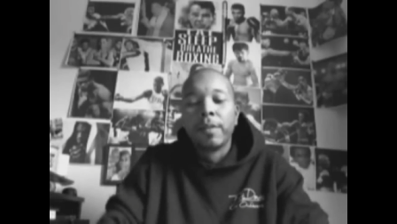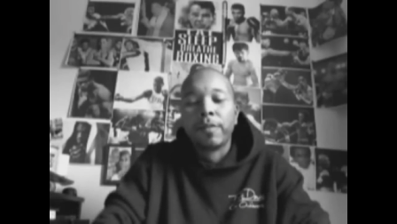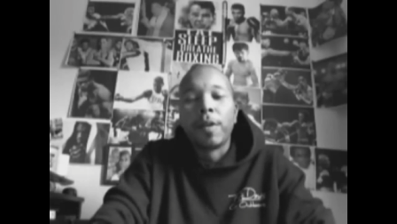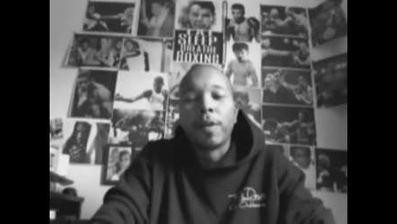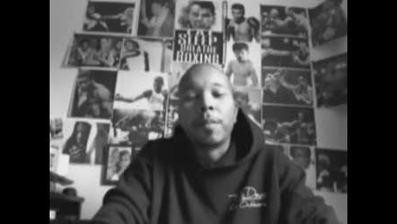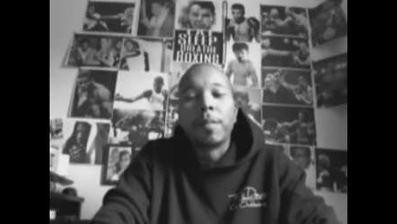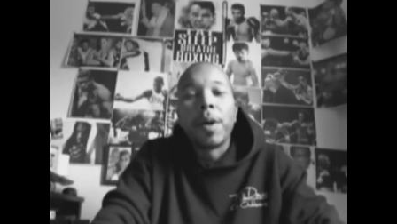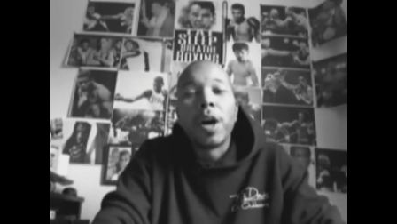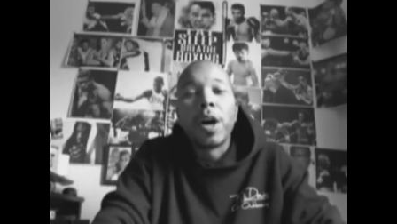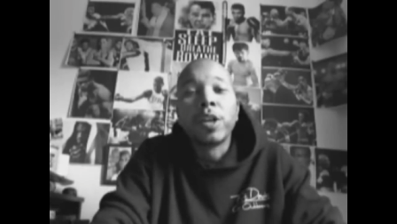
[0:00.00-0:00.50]

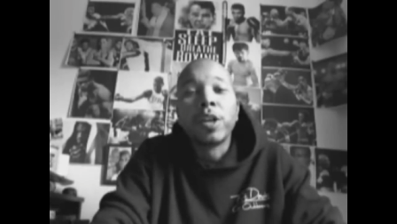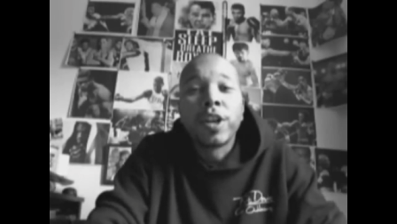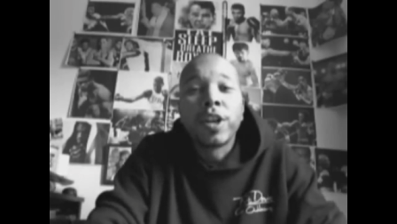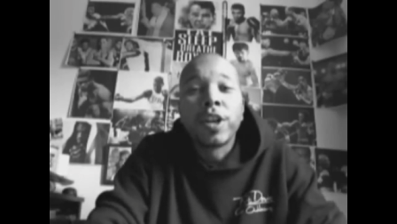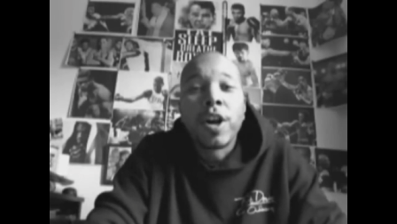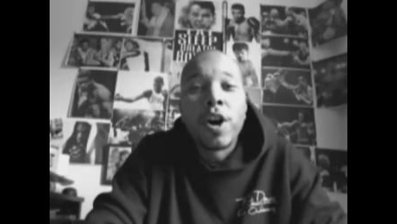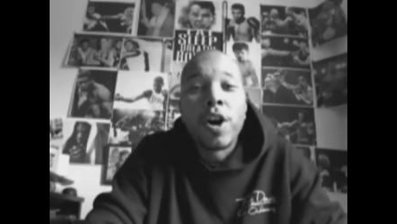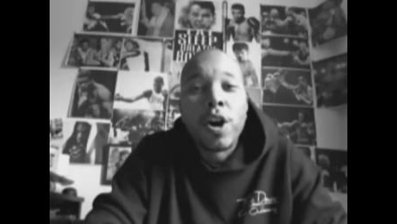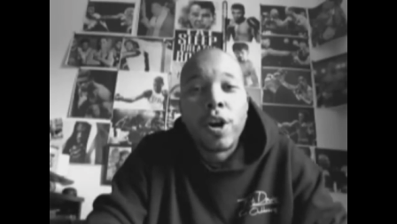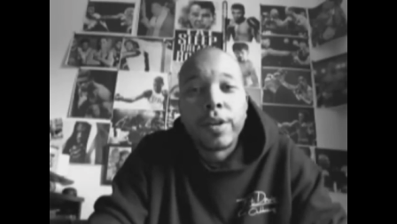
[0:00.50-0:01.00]
from
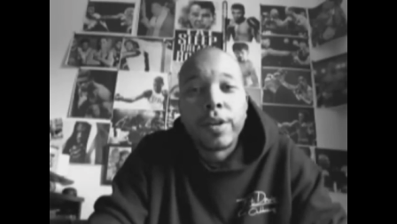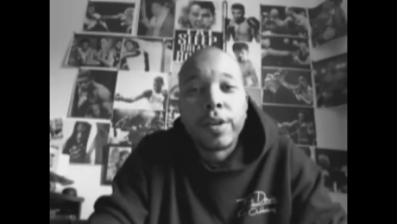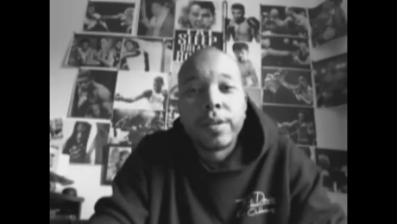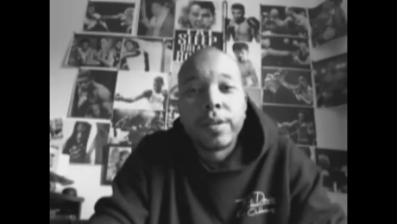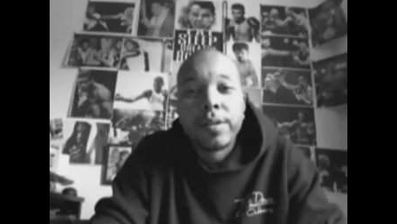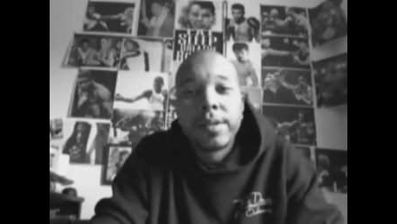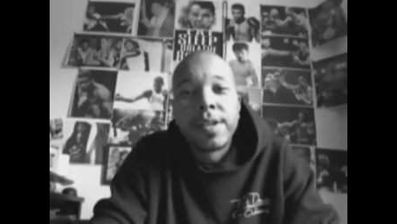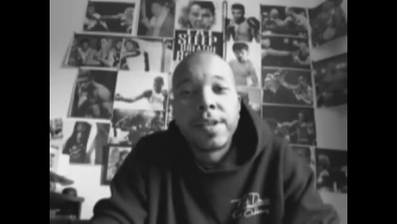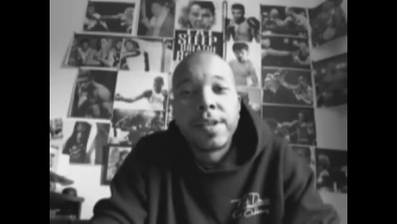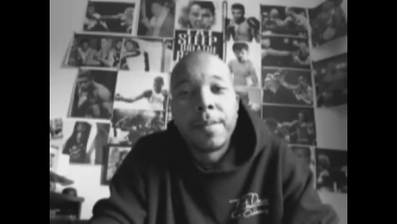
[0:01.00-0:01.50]
undercard
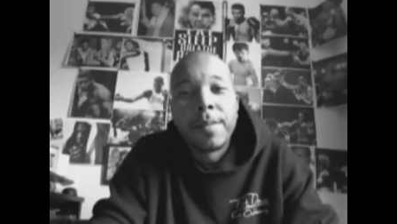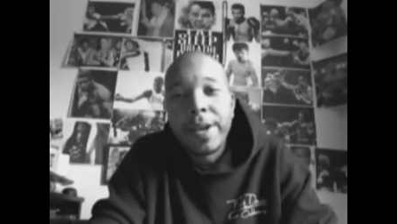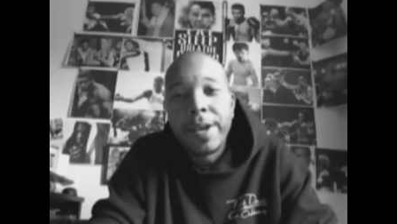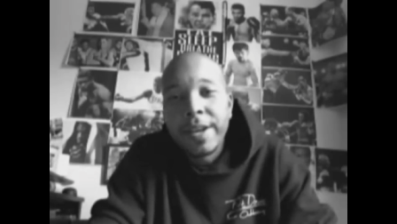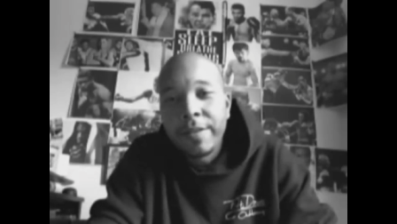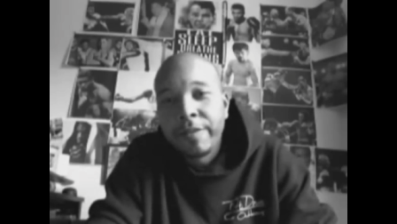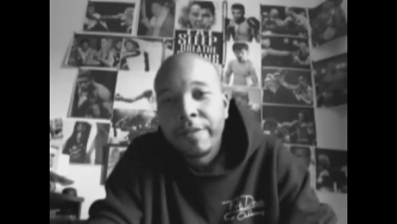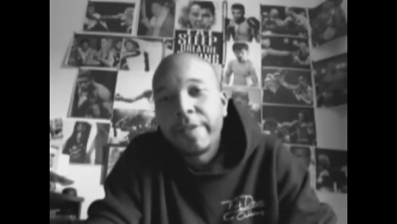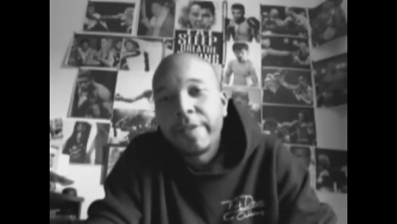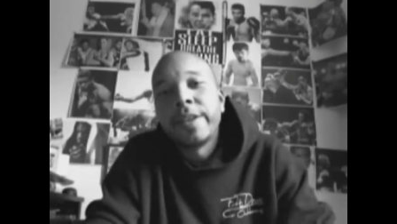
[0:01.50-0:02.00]
to
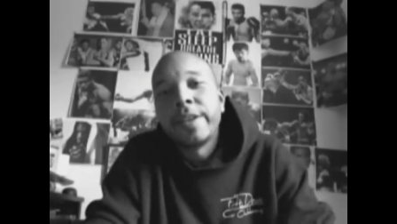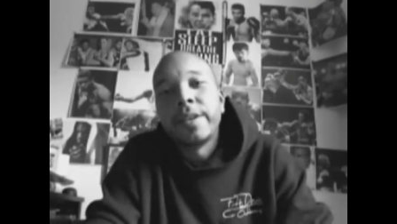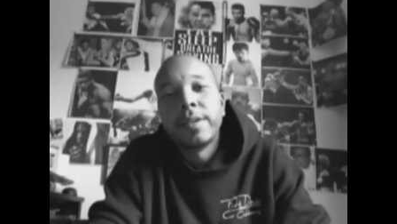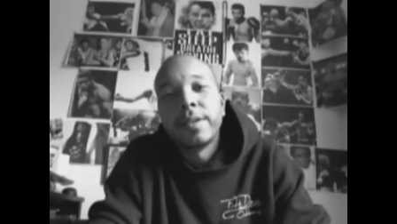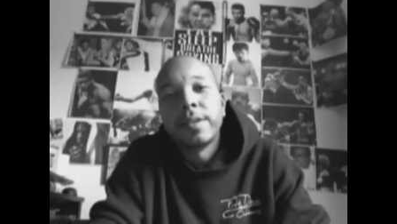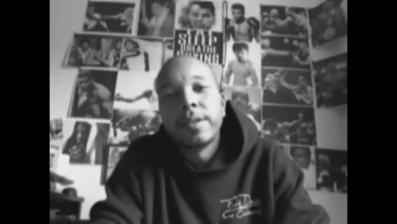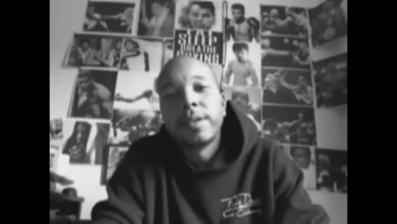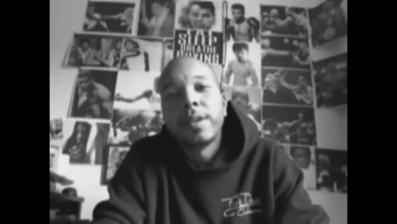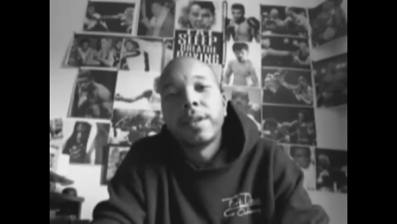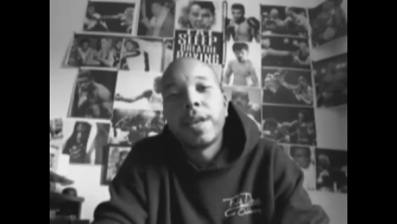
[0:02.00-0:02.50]
main event,
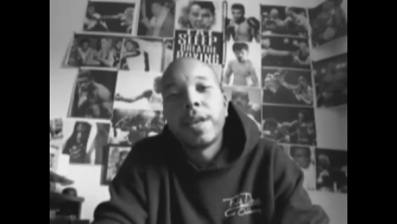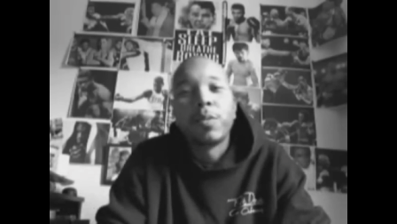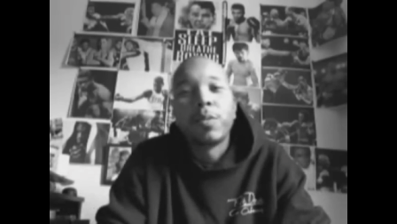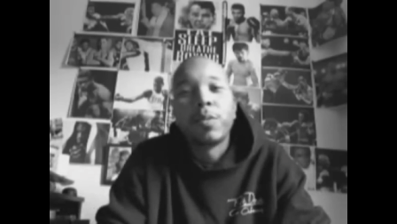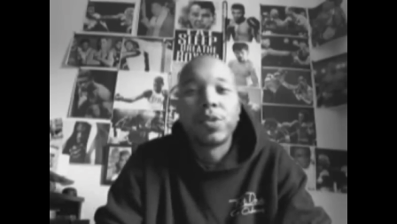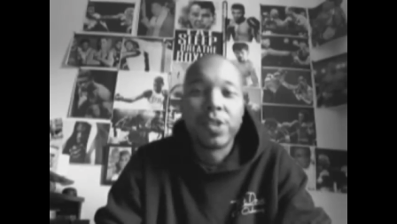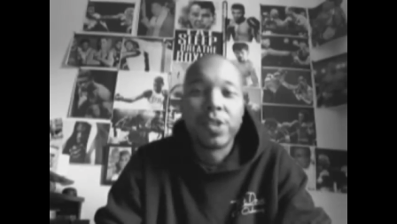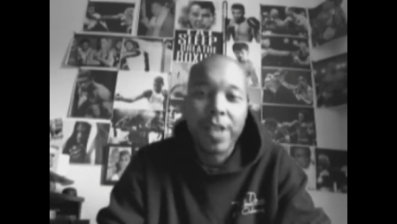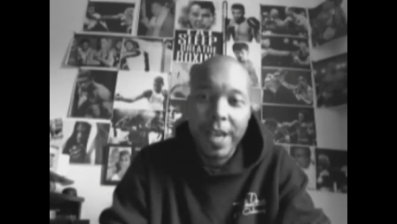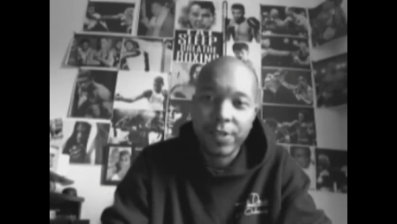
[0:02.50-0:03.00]
I
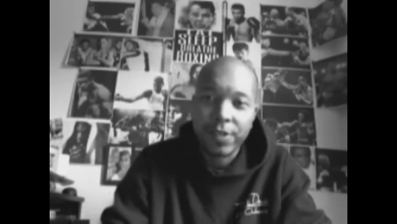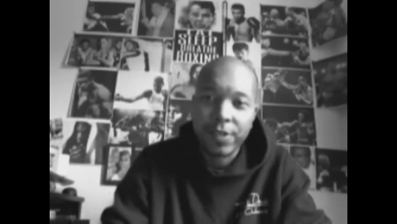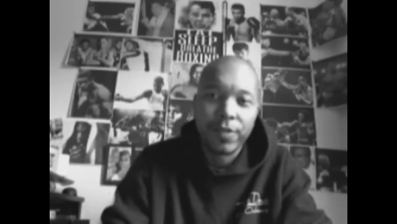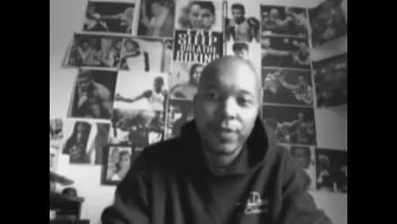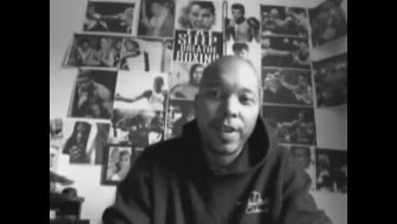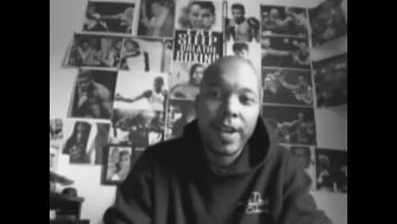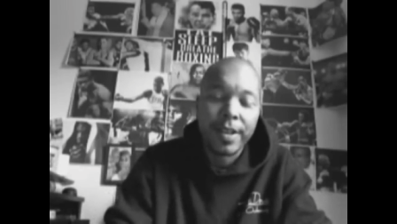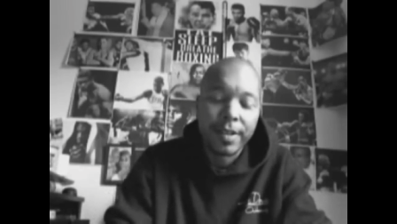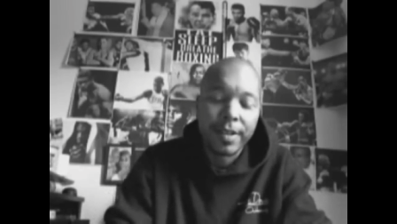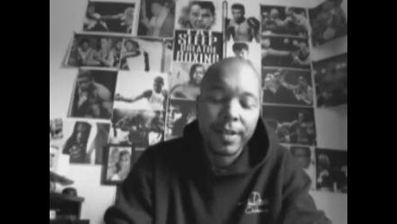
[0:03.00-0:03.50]
was
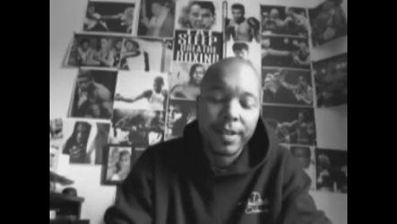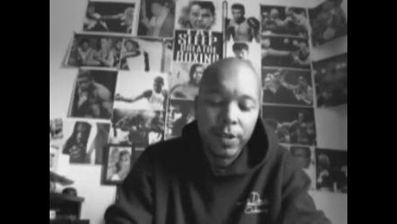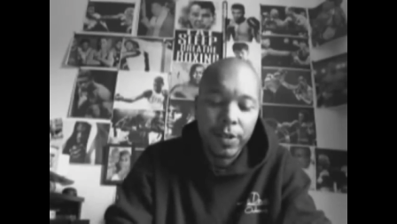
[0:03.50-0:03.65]
satisfied.